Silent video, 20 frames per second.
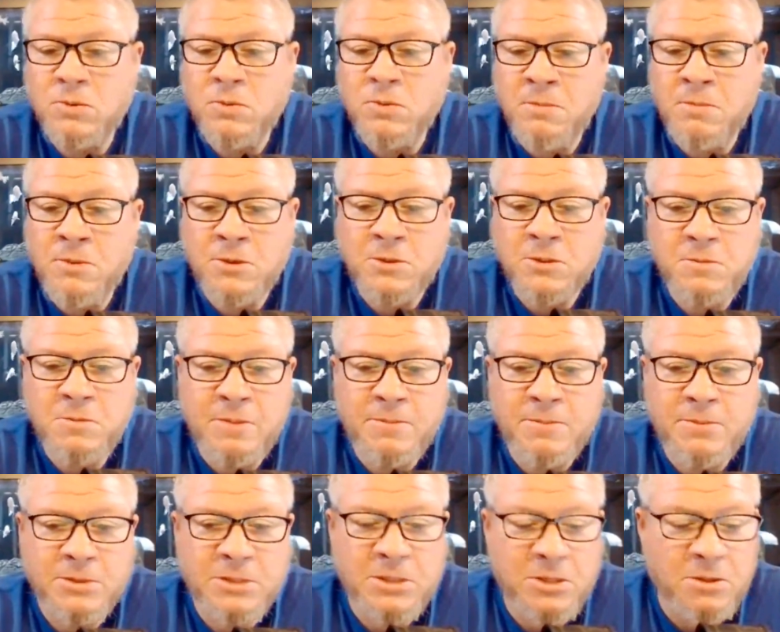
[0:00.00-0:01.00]
what most
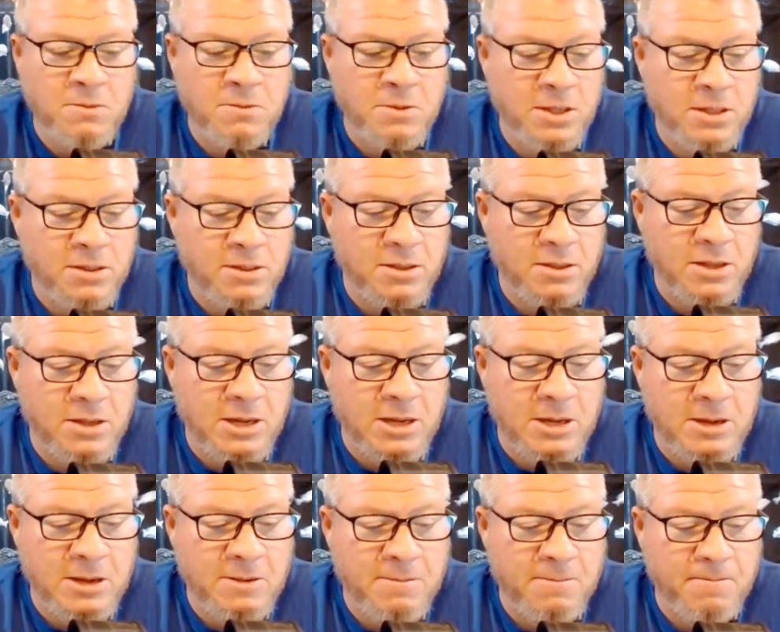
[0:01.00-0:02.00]
people deal with,
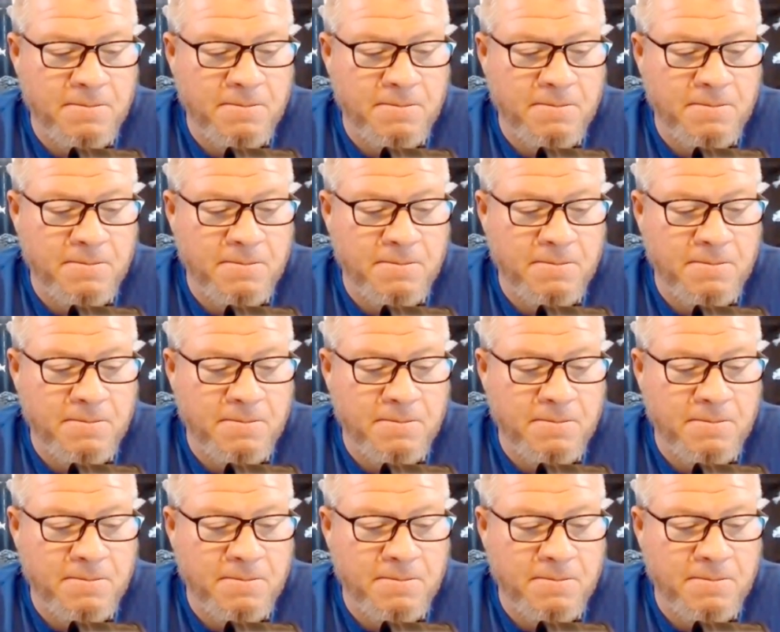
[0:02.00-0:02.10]
um,